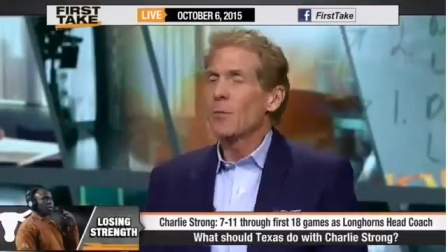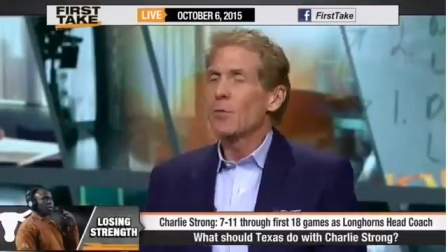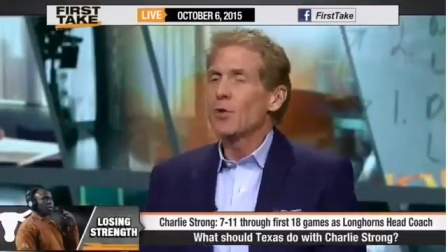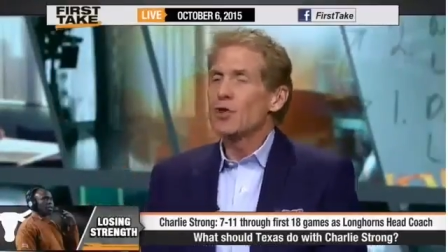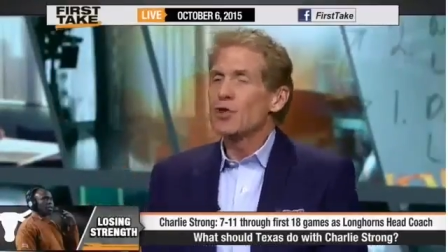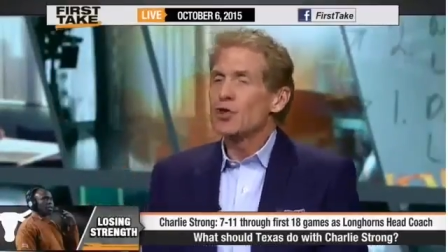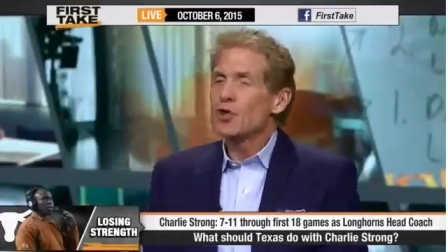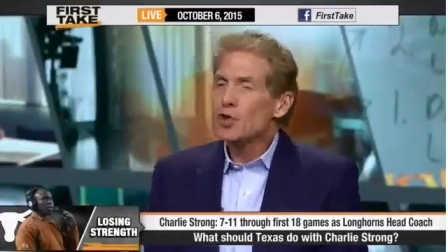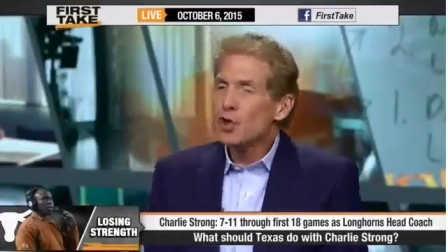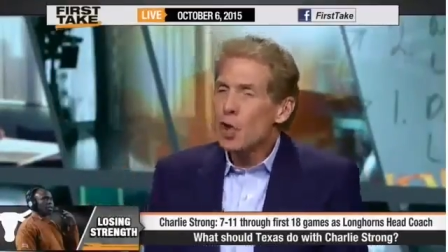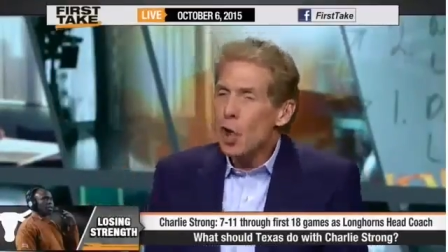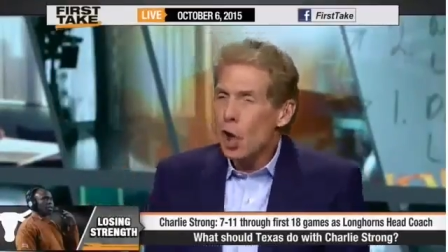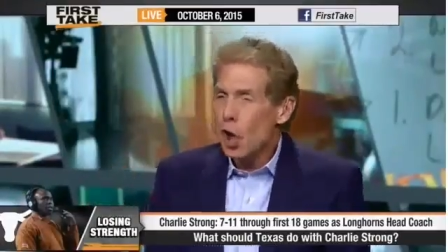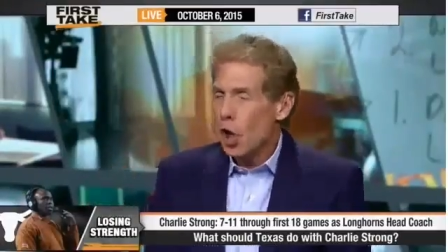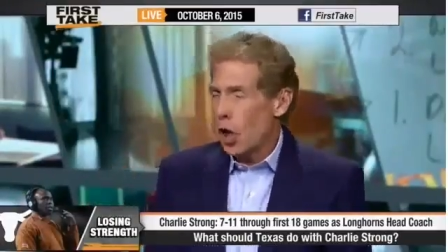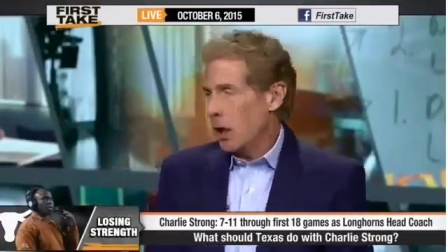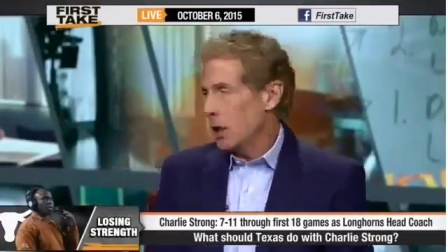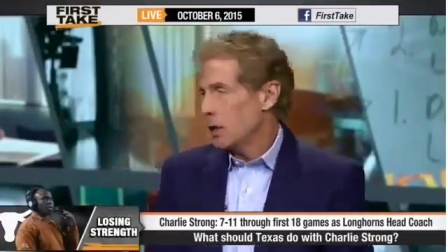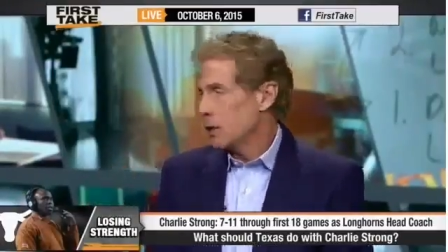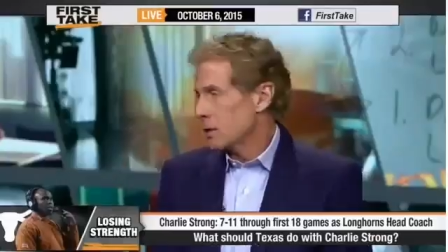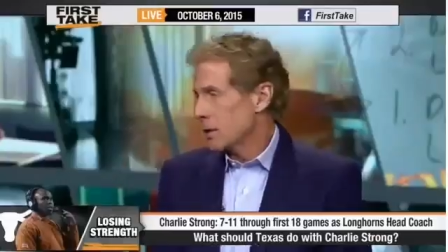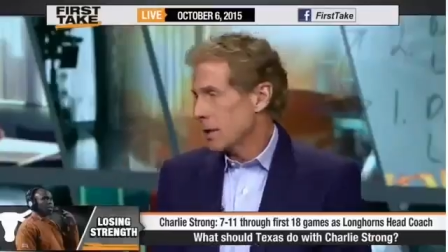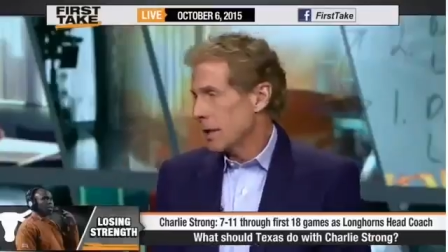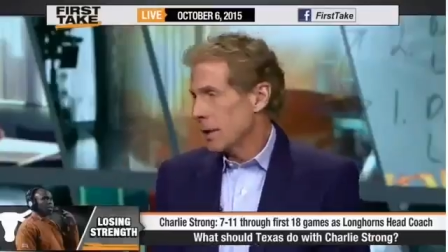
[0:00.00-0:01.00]
I was
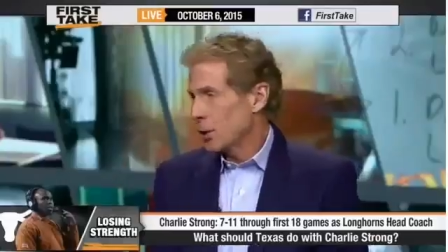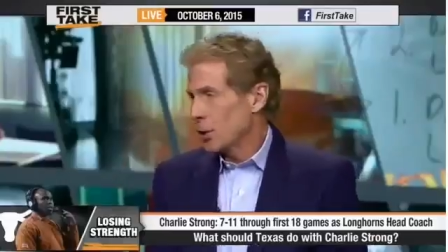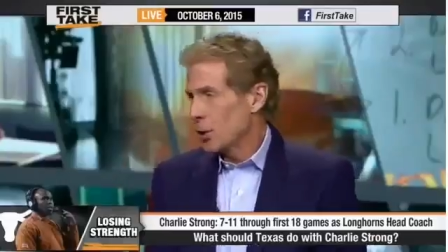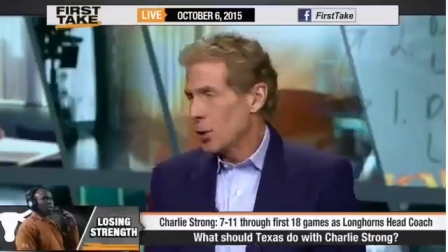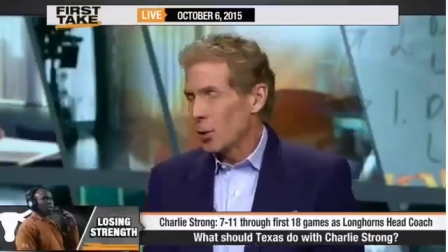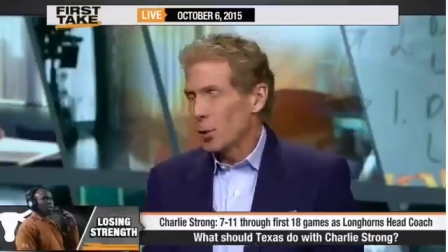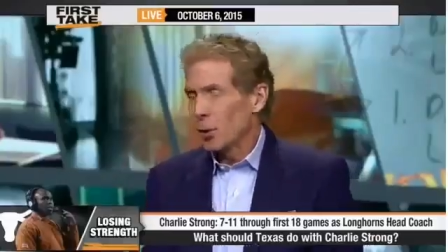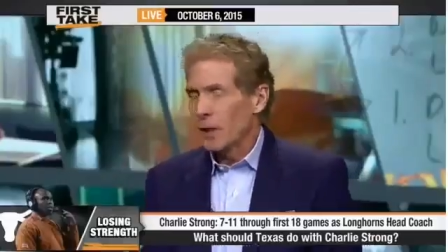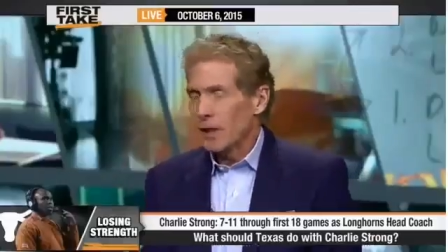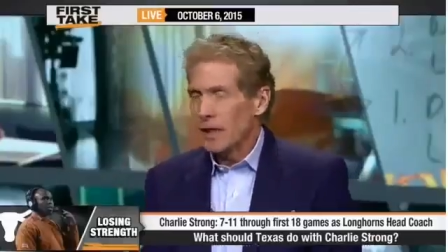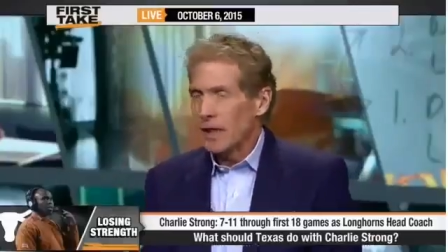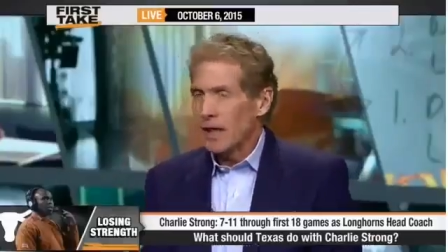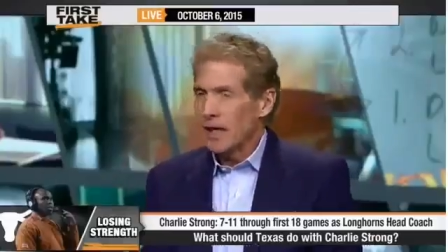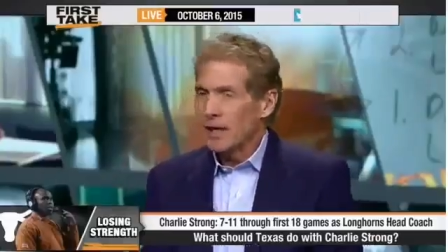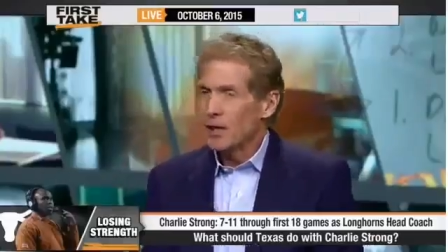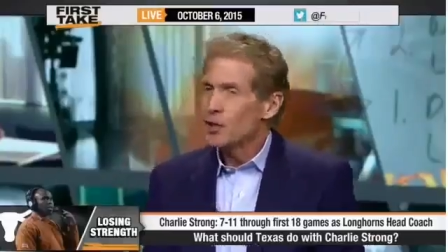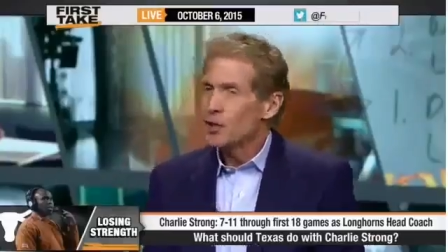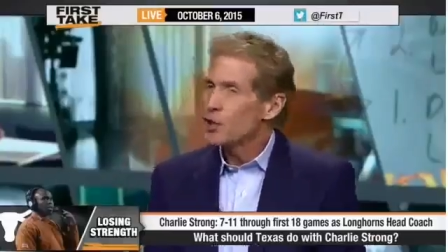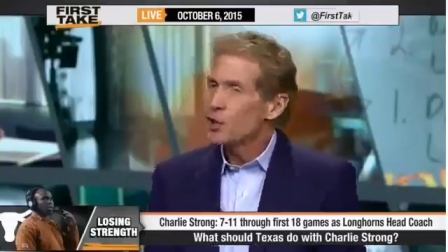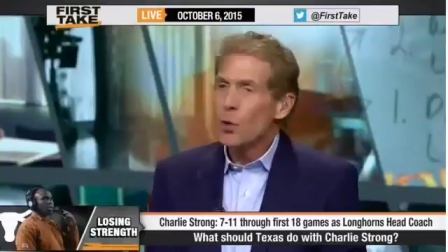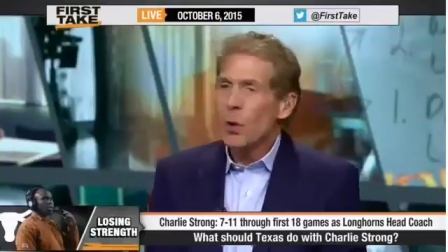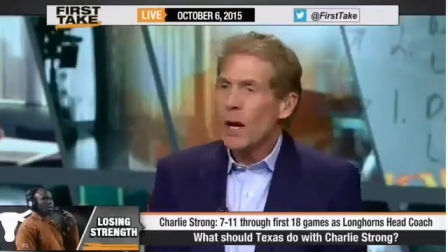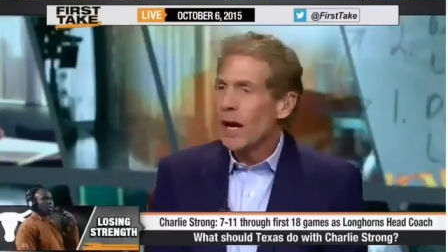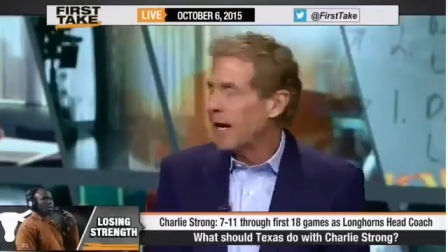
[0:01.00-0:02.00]
taught at an early
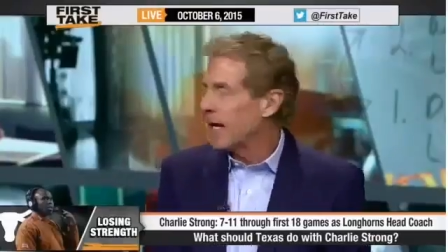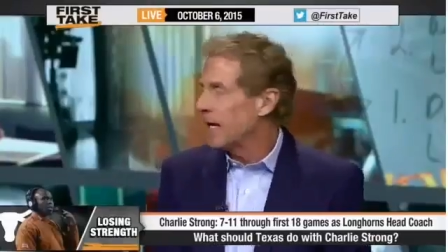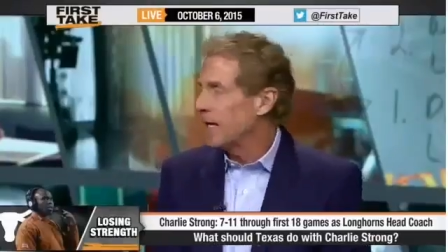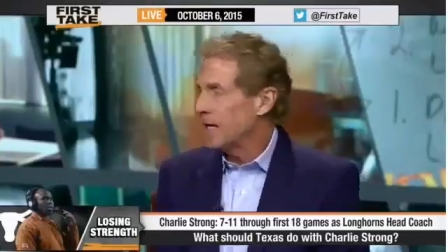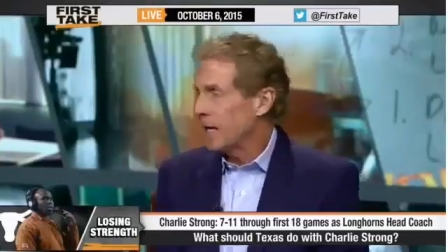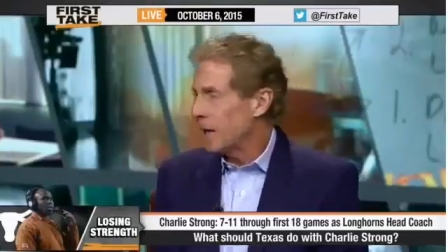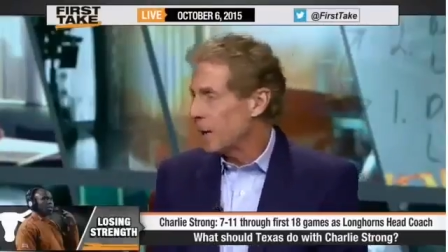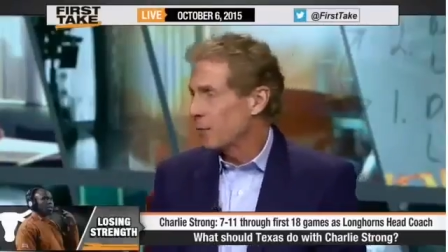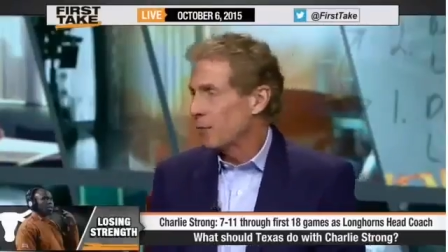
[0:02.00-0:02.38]
age to hate